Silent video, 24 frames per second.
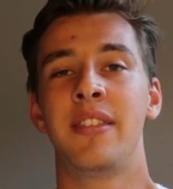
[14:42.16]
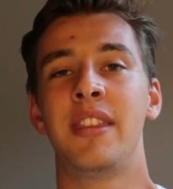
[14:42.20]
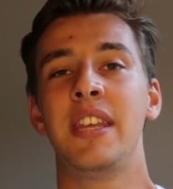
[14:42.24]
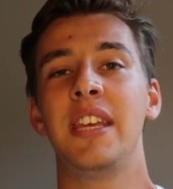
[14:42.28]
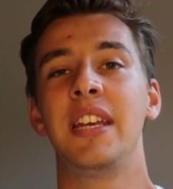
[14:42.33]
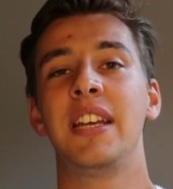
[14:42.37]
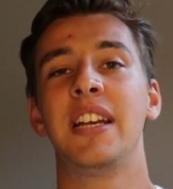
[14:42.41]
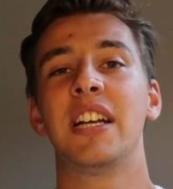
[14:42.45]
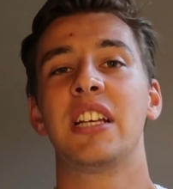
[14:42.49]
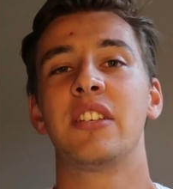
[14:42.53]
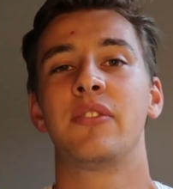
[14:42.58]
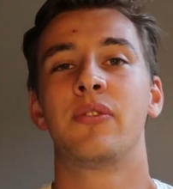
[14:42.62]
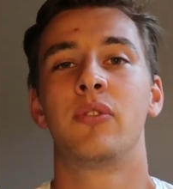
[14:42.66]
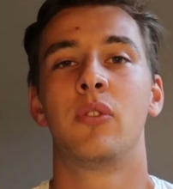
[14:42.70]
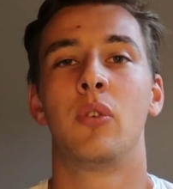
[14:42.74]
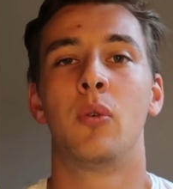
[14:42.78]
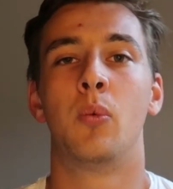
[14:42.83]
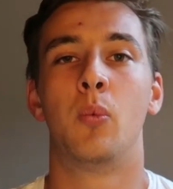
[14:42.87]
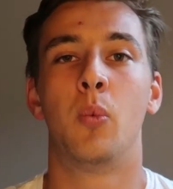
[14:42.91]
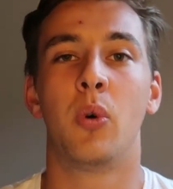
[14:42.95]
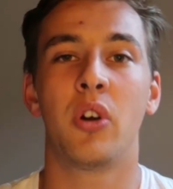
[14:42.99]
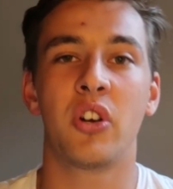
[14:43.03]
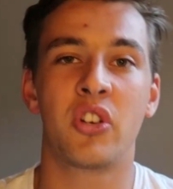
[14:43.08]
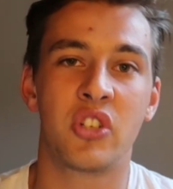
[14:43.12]
Thank you guys for
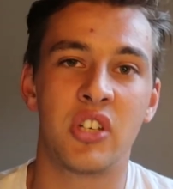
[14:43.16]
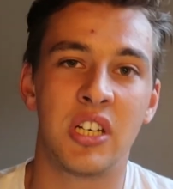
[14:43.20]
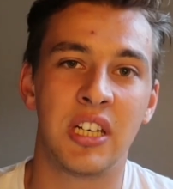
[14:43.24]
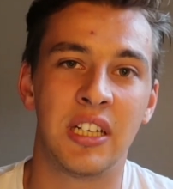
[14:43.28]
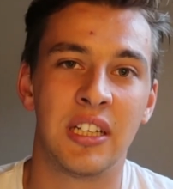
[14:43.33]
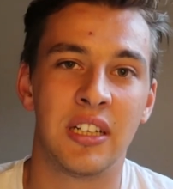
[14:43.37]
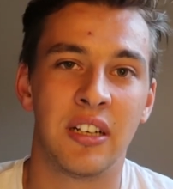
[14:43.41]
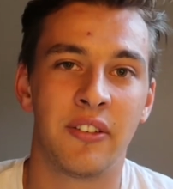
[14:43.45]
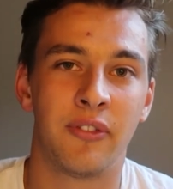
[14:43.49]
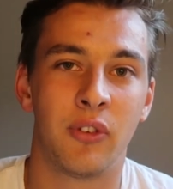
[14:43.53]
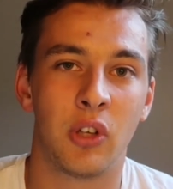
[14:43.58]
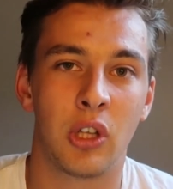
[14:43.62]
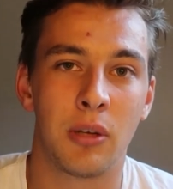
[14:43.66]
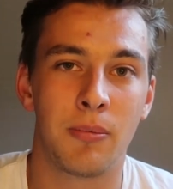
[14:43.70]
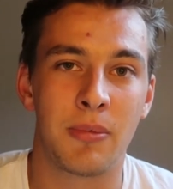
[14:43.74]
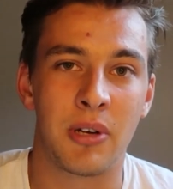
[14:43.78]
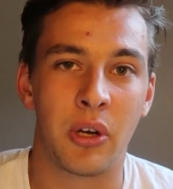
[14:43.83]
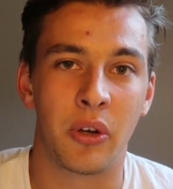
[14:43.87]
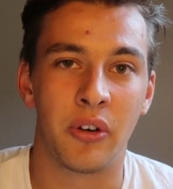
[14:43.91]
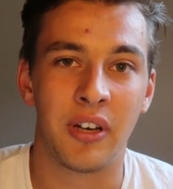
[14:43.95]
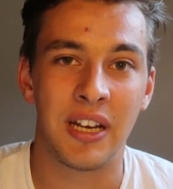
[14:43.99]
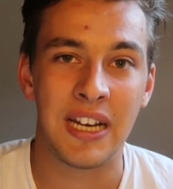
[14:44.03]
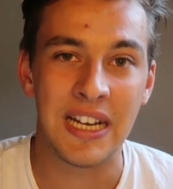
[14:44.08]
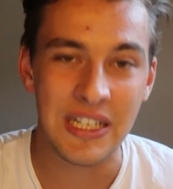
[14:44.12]
watching. Follow me
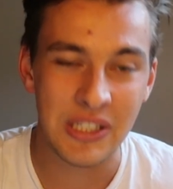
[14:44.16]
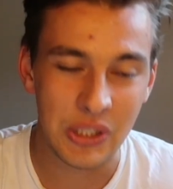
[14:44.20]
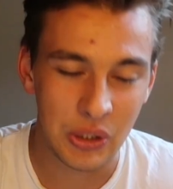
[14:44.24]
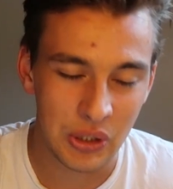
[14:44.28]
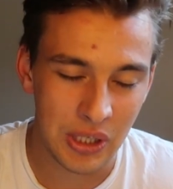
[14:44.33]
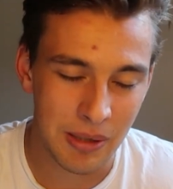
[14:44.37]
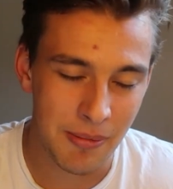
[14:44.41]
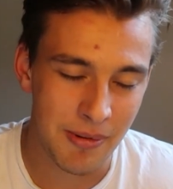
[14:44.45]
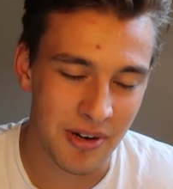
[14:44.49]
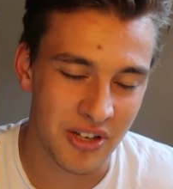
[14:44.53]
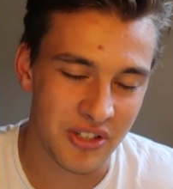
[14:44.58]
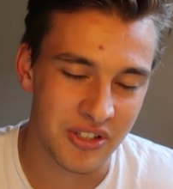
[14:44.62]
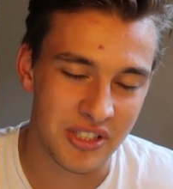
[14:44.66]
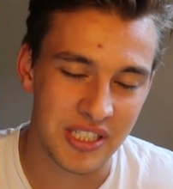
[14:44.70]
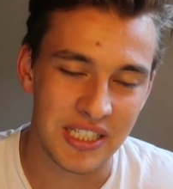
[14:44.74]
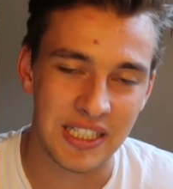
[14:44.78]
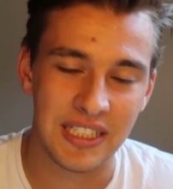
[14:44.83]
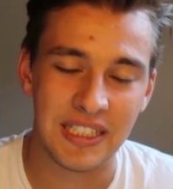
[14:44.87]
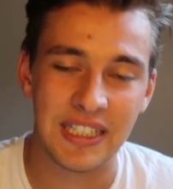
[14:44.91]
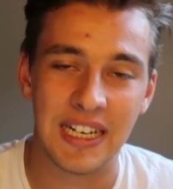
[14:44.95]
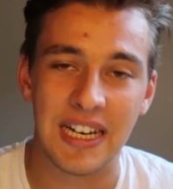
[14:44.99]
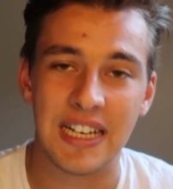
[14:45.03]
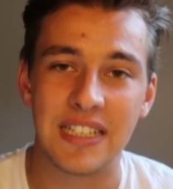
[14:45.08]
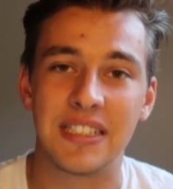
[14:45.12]
on Instagram, and I'll see
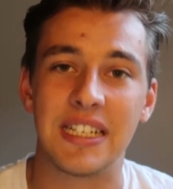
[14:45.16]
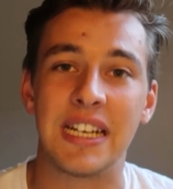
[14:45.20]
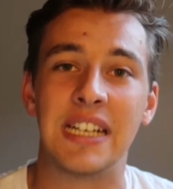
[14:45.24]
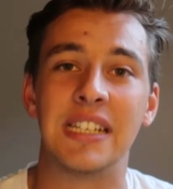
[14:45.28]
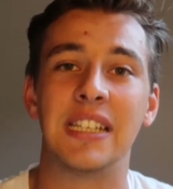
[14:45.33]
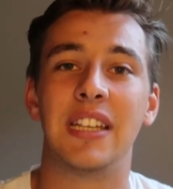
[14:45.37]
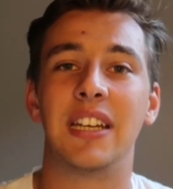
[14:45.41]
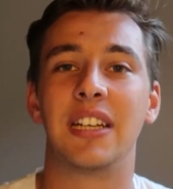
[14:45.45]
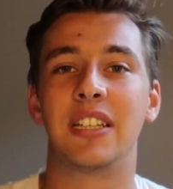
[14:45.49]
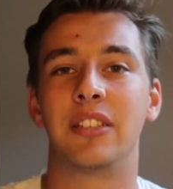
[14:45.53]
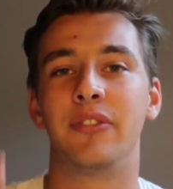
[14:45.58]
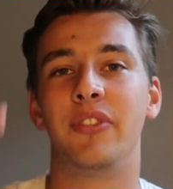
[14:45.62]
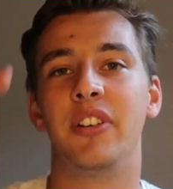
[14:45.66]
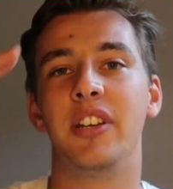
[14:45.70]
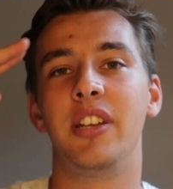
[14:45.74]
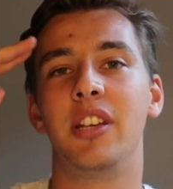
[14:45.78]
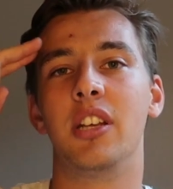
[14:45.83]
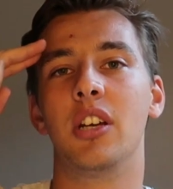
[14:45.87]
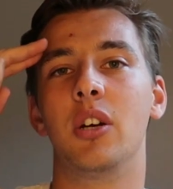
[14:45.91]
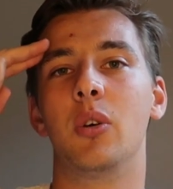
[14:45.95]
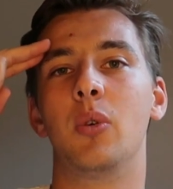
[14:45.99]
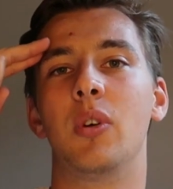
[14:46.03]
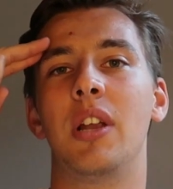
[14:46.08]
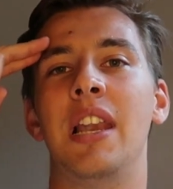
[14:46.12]
you guys in the next
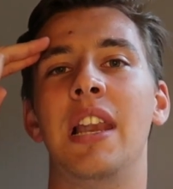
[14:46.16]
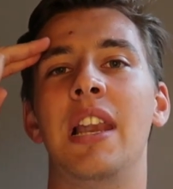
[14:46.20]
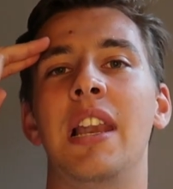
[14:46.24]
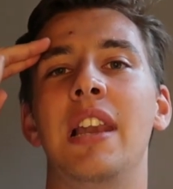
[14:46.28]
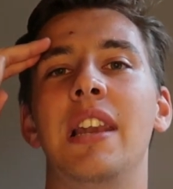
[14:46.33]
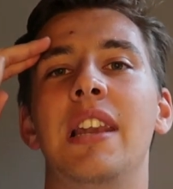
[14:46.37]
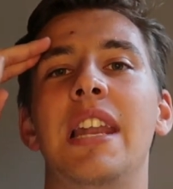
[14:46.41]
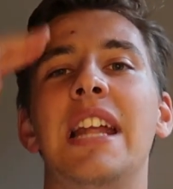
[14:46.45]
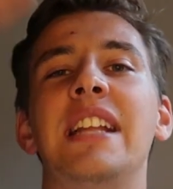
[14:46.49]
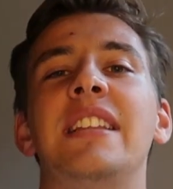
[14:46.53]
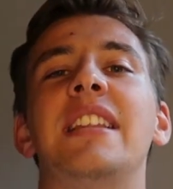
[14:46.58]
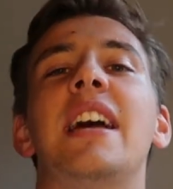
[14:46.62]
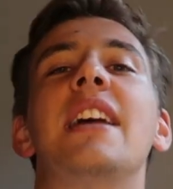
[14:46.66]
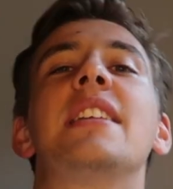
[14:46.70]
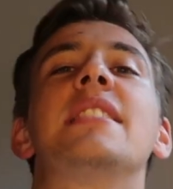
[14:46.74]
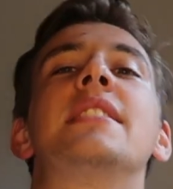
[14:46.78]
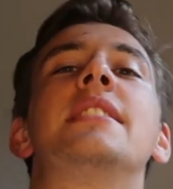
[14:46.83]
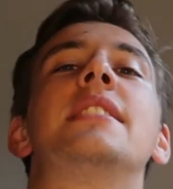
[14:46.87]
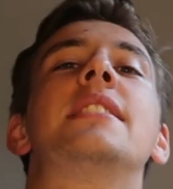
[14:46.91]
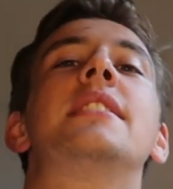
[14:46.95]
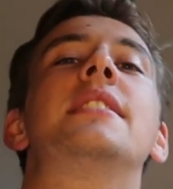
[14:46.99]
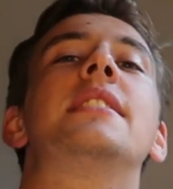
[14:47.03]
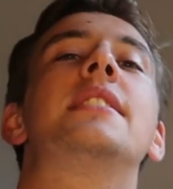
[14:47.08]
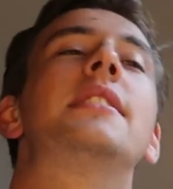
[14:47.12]
video.
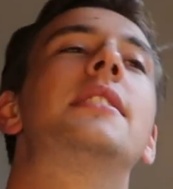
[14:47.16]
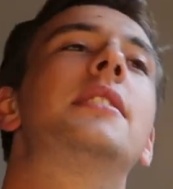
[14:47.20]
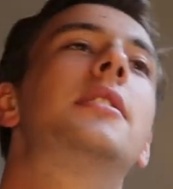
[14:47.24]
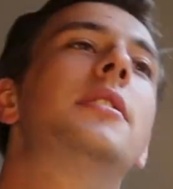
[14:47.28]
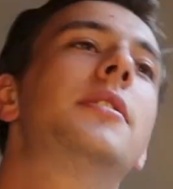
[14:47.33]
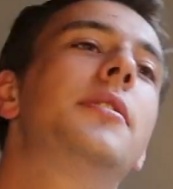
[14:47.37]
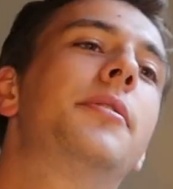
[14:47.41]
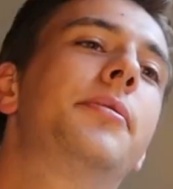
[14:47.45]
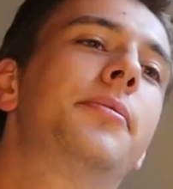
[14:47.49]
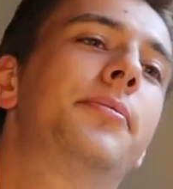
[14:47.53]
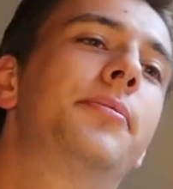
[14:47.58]
Laters.